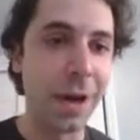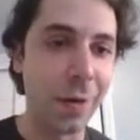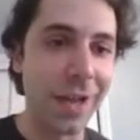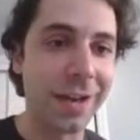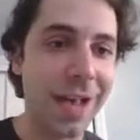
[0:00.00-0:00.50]

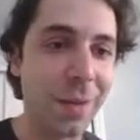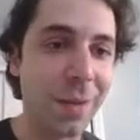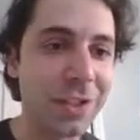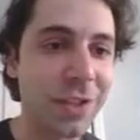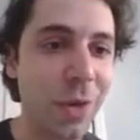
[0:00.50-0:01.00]
All right, I'm
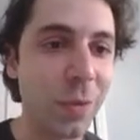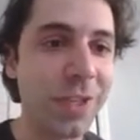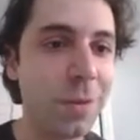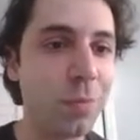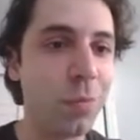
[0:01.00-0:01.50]
going to start
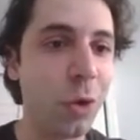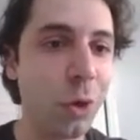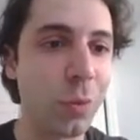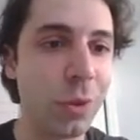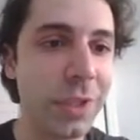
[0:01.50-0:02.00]
with the
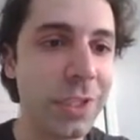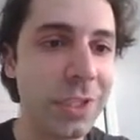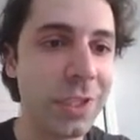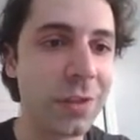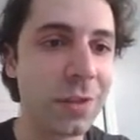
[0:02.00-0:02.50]
purple.
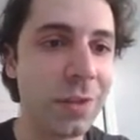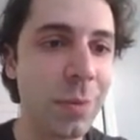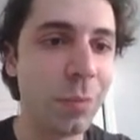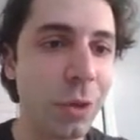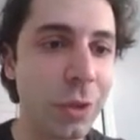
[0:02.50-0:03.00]
There's a little
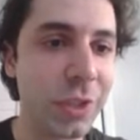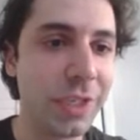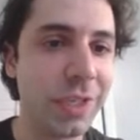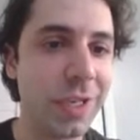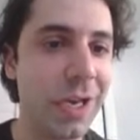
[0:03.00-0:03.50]

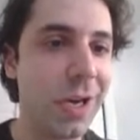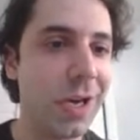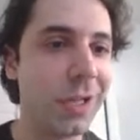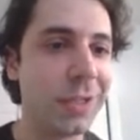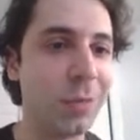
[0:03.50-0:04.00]
person
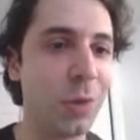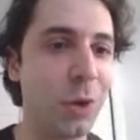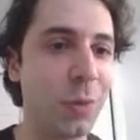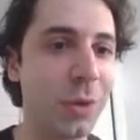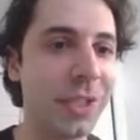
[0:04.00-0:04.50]
on the
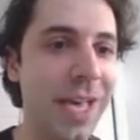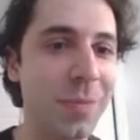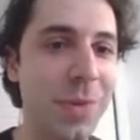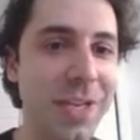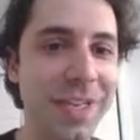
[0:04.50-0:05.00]
purple
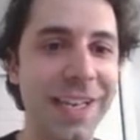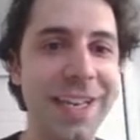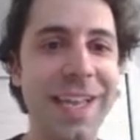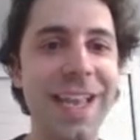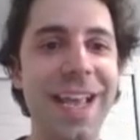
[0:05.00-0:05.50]
button,
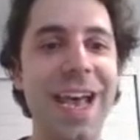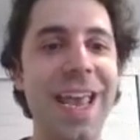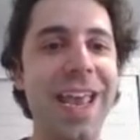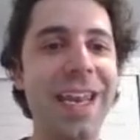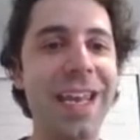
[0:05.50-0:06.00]

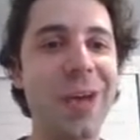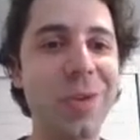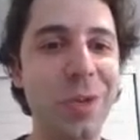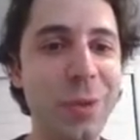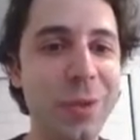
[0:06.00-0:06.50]
and
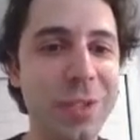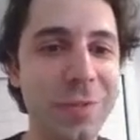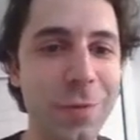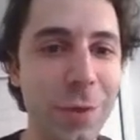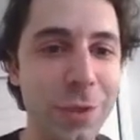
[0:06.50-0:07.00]
I'm going to use the
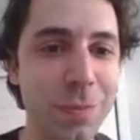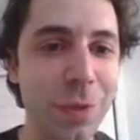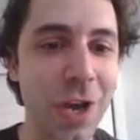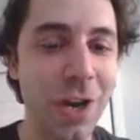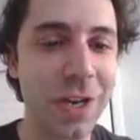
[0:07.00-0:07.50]
first
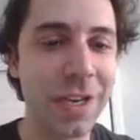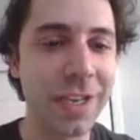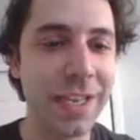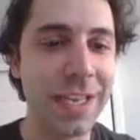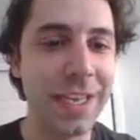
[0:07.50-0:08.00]
block
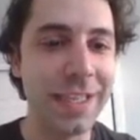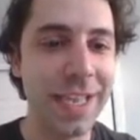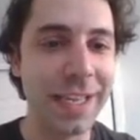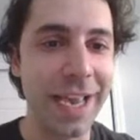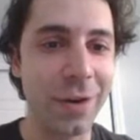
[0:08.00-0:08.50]
in
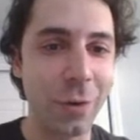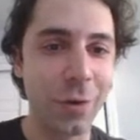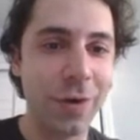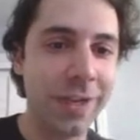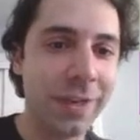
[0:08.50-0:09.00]
that
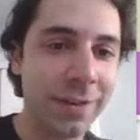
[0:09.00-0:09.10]
category.